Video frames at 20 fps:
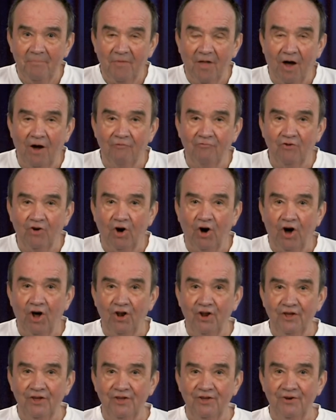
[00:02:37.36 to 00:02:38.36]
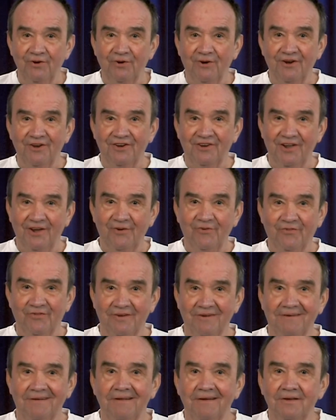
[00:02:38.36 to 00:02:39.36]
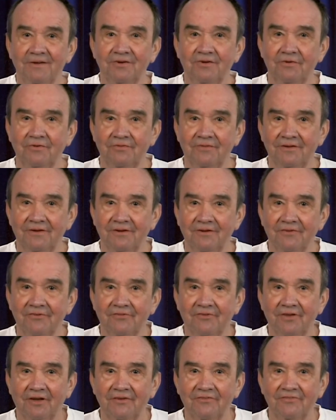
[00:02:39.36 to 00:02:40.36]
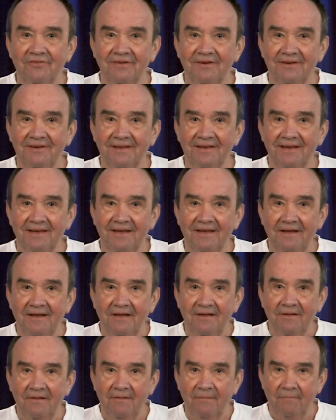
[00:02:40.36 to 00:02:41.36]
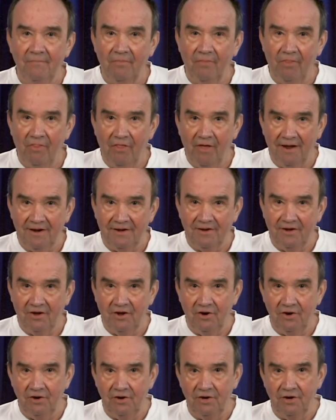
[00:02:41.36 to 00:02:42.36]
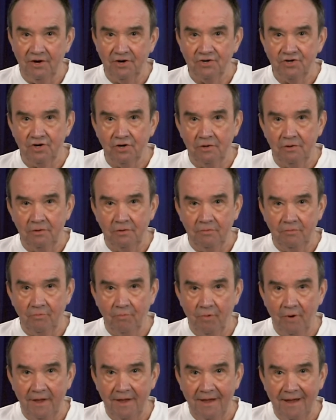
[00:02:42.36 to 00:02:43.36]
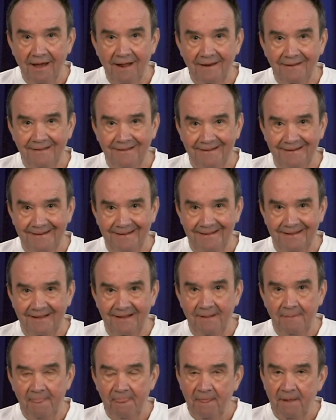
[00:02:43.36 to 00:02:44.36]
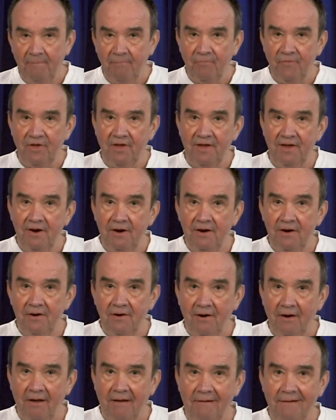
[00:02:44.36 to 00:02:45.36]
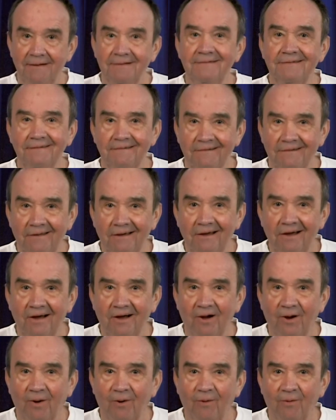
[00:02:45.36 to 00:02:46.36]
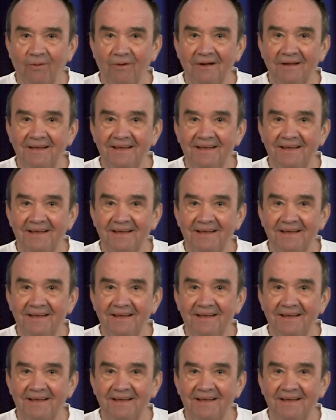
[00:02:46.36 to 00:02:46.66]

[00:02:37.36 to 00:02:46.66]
of calling your attention to the necessity that conditional reality, here and now,